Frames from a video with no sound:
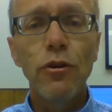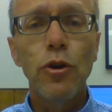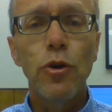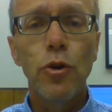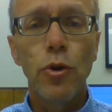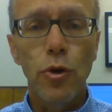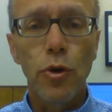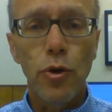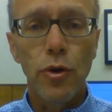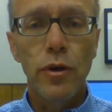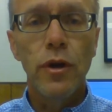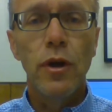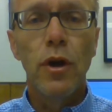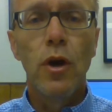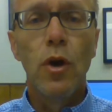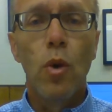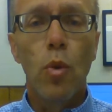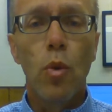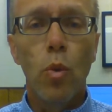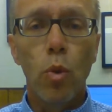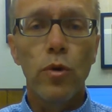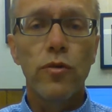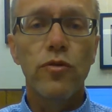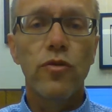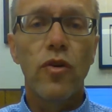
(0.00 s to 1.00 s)
heard,
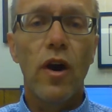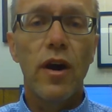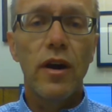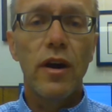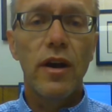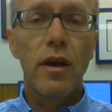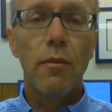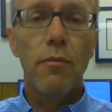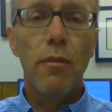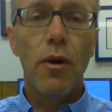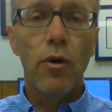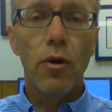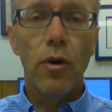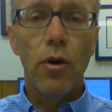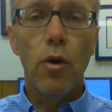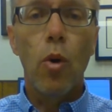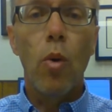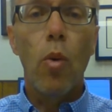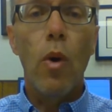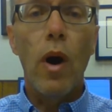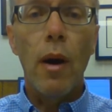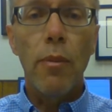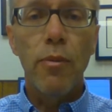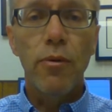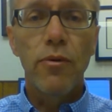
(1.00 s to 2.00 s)
we're talking about a
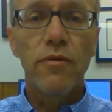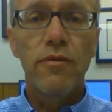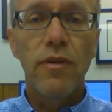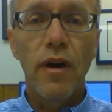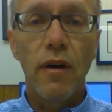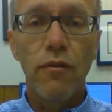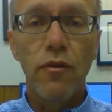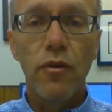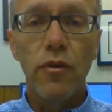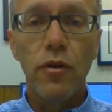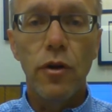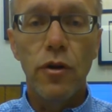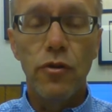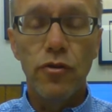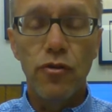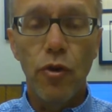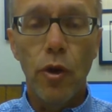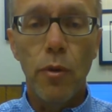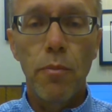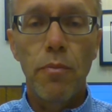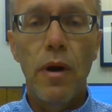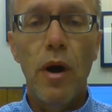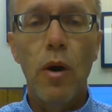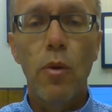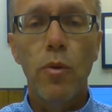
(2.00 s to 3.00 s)
cooperative effort, a
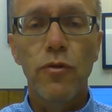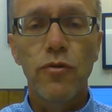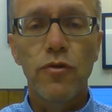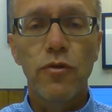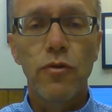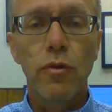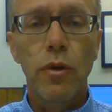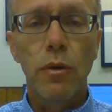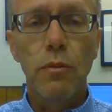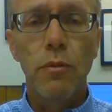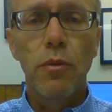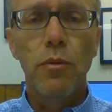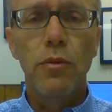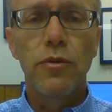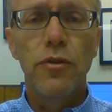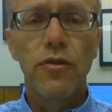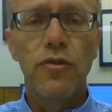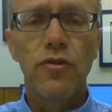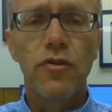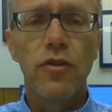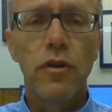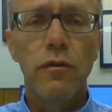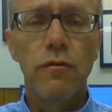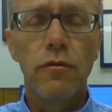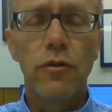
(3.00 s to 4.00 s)
joint powers agreement with the
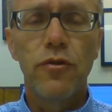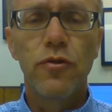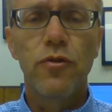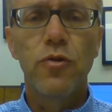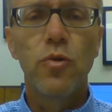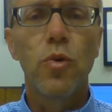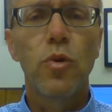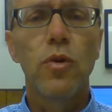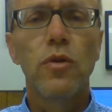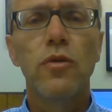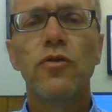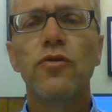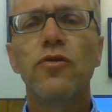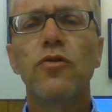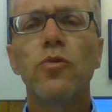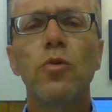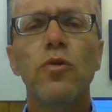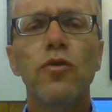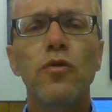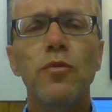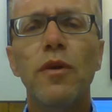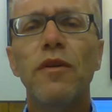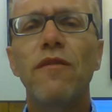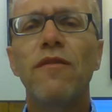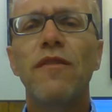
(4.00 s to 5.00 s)
city of Le Sueur. And Le Sueur
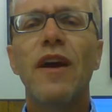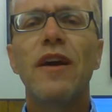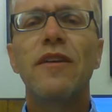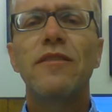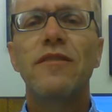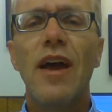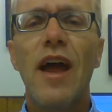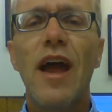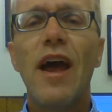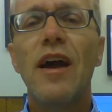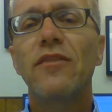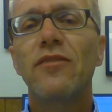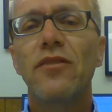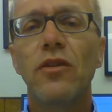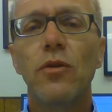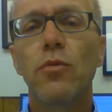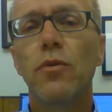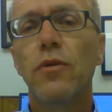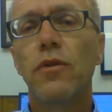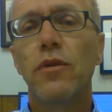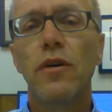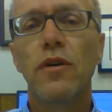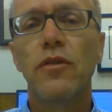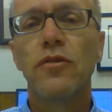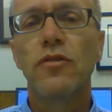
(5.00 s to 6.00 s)
has been fantastic
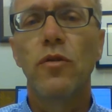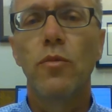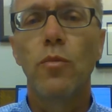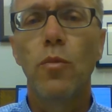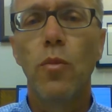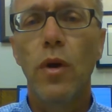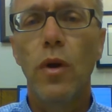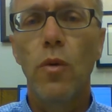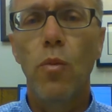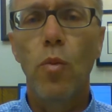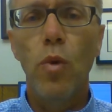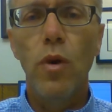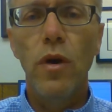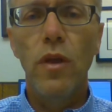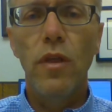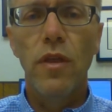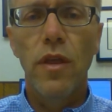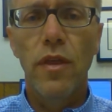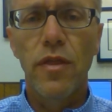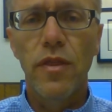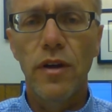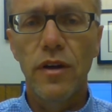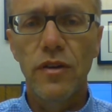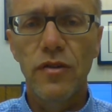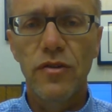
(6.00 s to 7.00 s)
with this. And one of
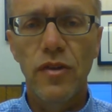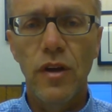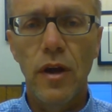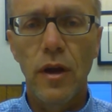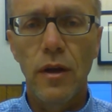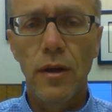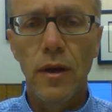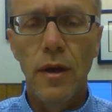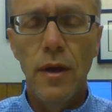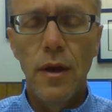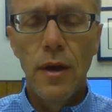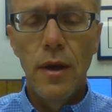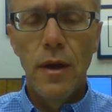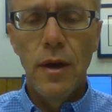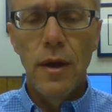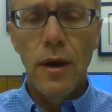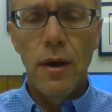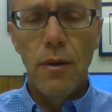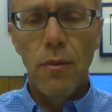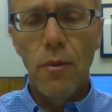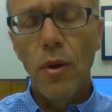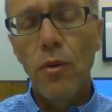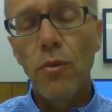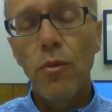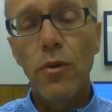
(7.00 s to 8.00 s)
the things that,
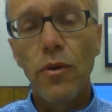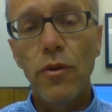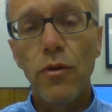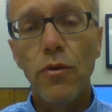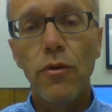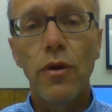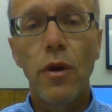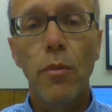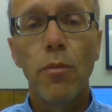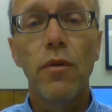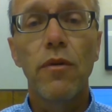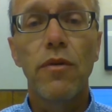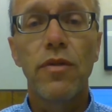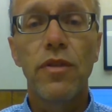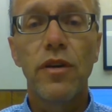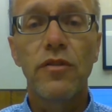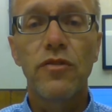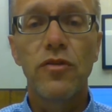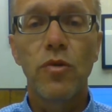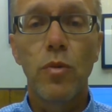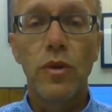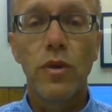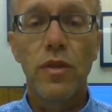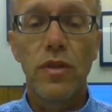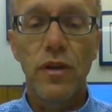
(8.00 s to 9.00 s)
there are a number of
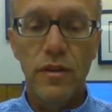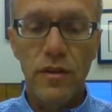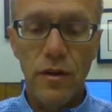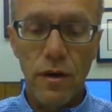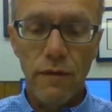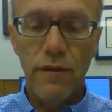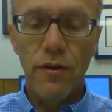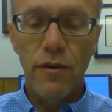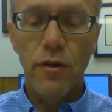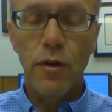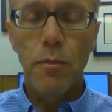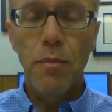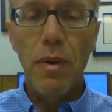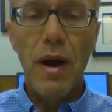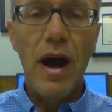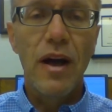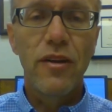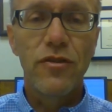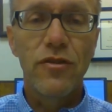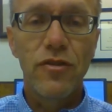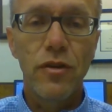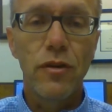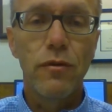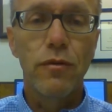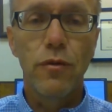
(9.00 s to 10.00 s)
things that we think that are very
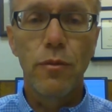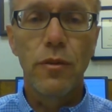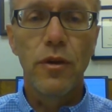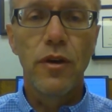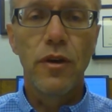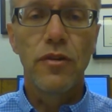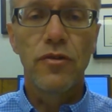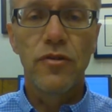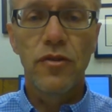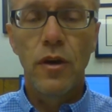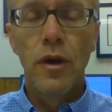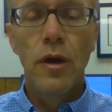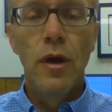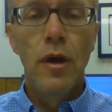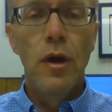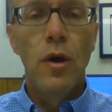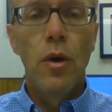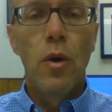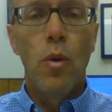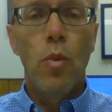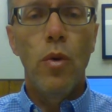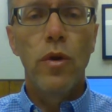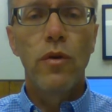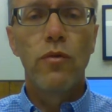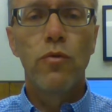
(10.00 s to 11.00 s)
positive from this.
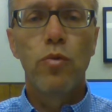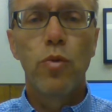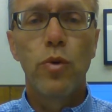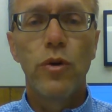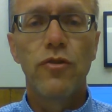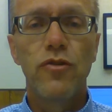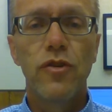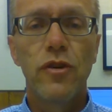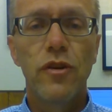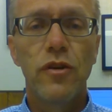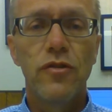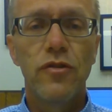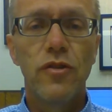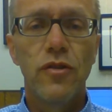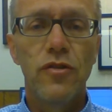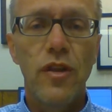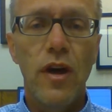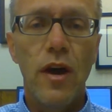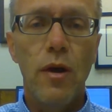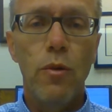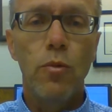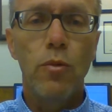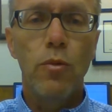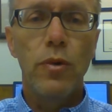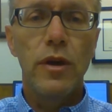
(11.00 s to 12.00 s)
One of which is
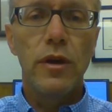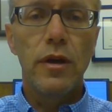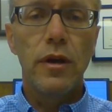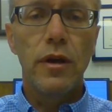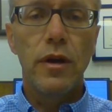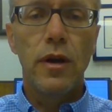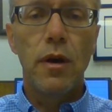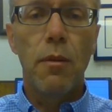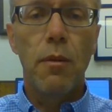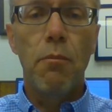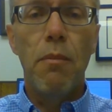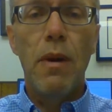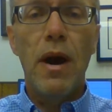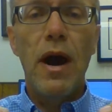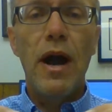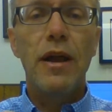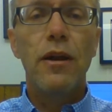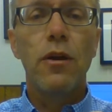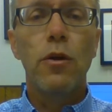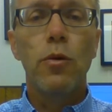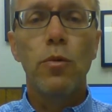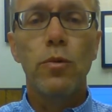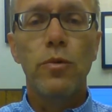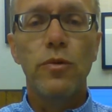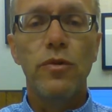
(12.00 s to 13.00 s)
that we can
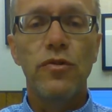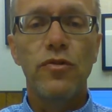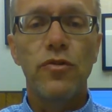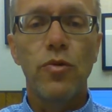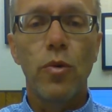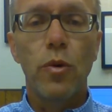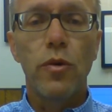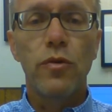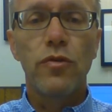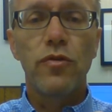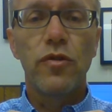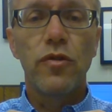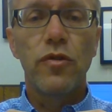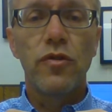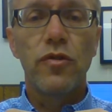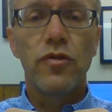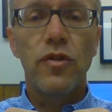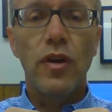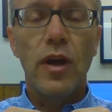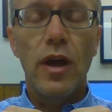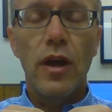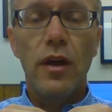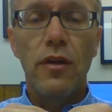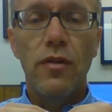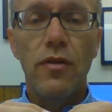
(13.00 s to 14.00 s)
combine our
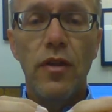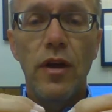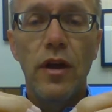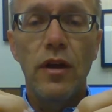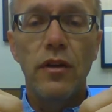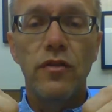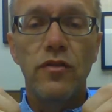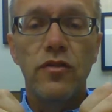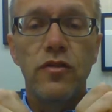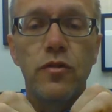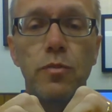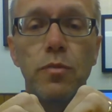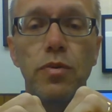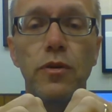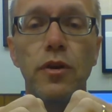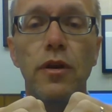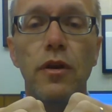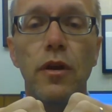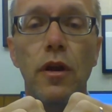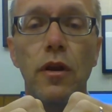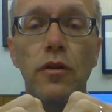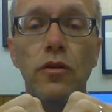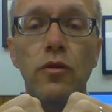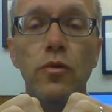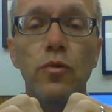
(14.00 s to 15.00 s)
resources and then
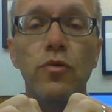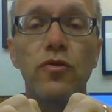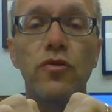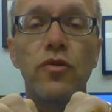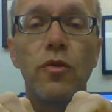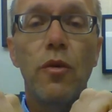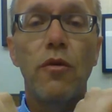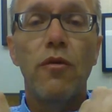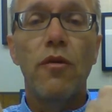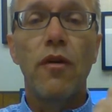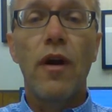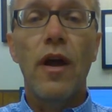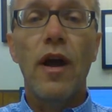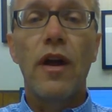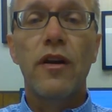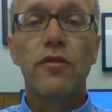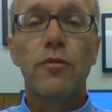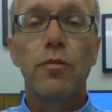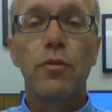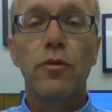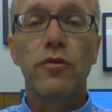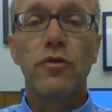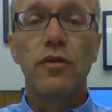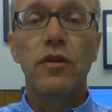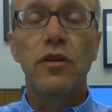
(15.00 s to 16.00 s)
split and use some of our
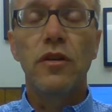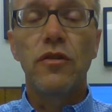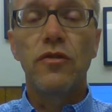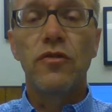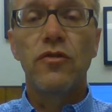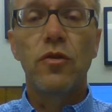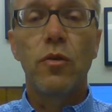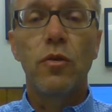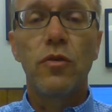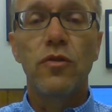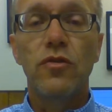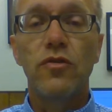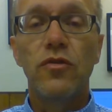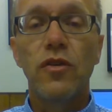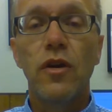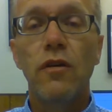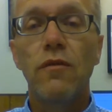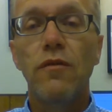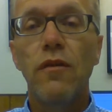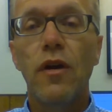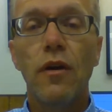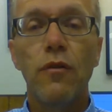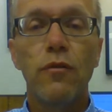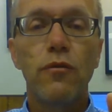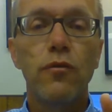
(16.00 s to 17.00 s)
expertise. So instead
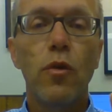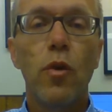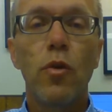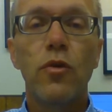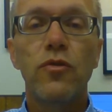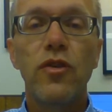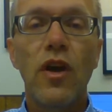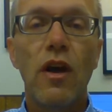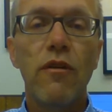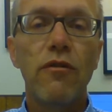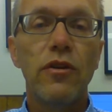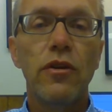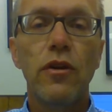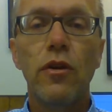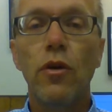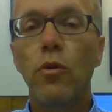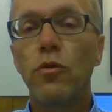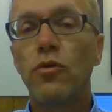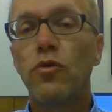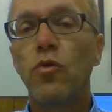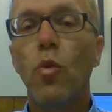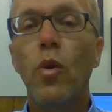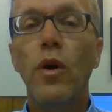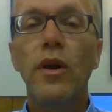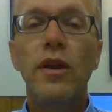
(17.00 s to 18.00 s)
of our folks having to
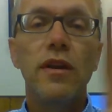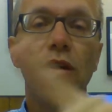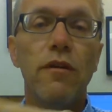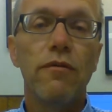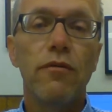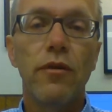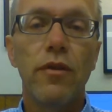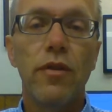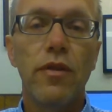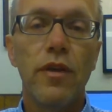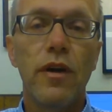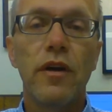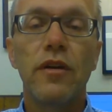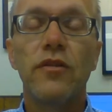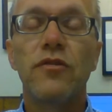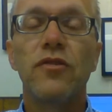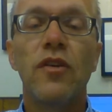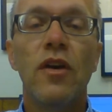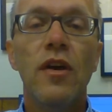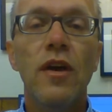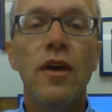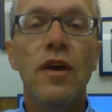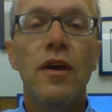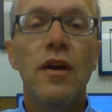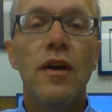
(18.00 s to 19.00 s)
know 20 different things,
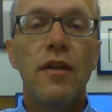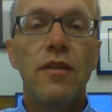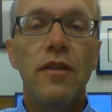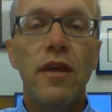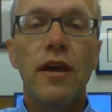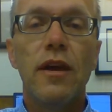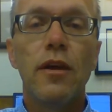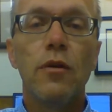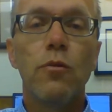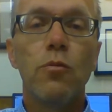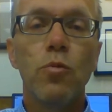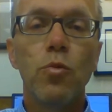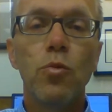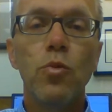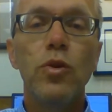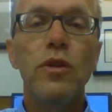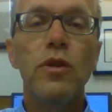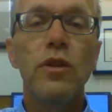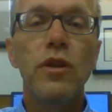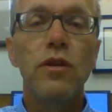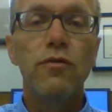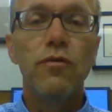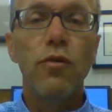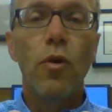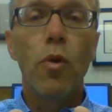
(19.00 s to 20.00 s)
they can
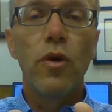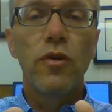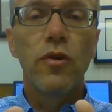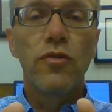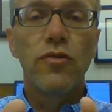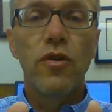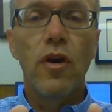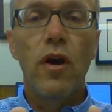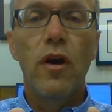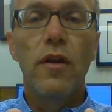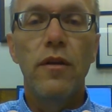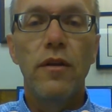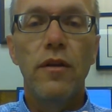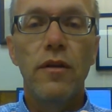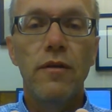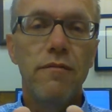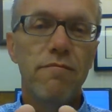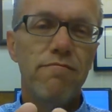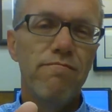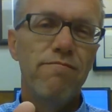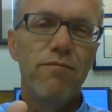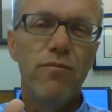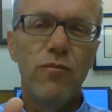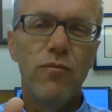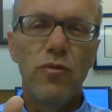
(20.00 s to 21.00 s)
really focus
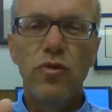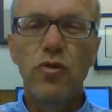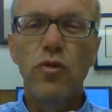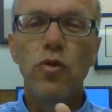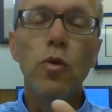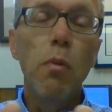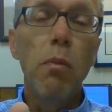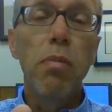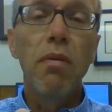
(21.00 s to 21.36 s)
on 2